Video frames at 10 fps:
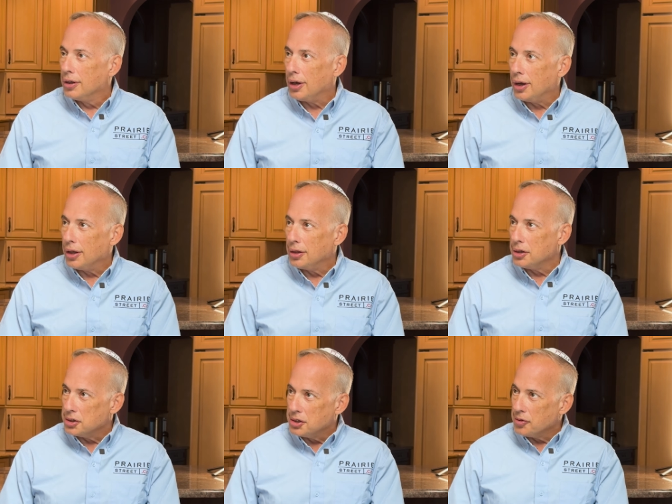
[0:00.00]
uh,
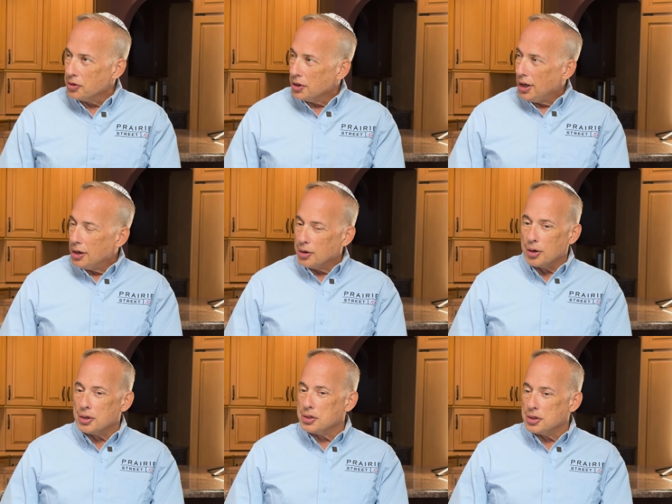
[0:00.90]
there's different
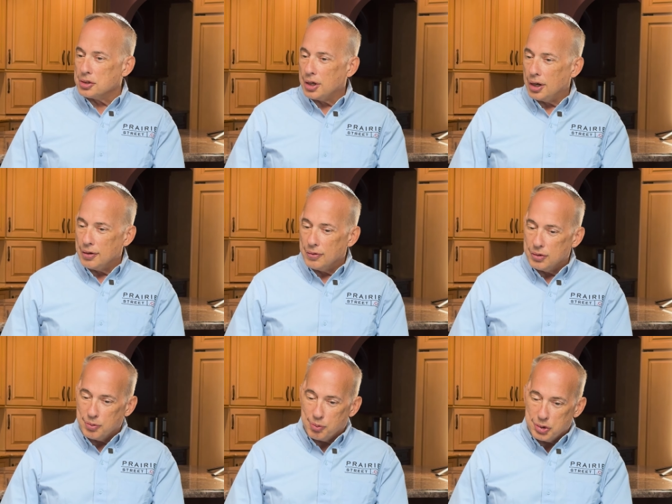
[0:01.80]
categories. There's kind
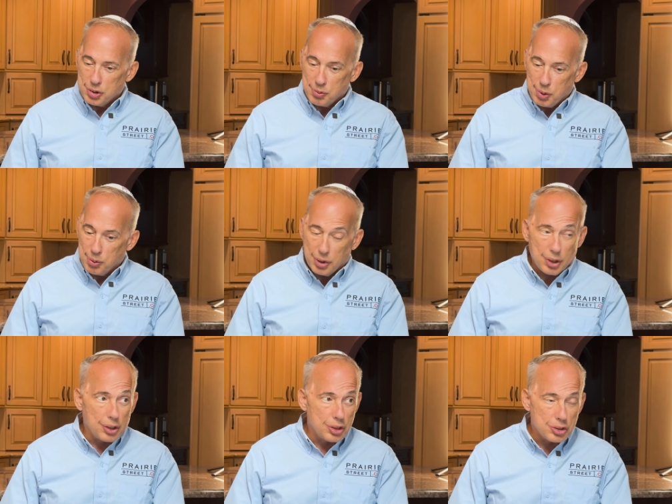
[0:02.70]
of some people that
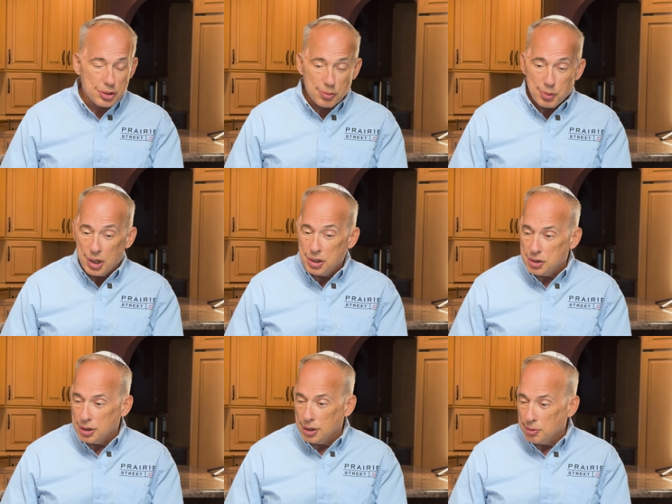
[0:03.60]
are just
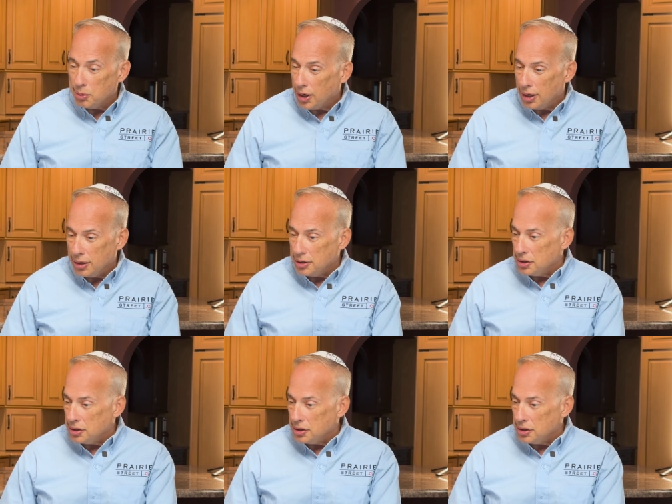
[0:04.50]
amazing behind the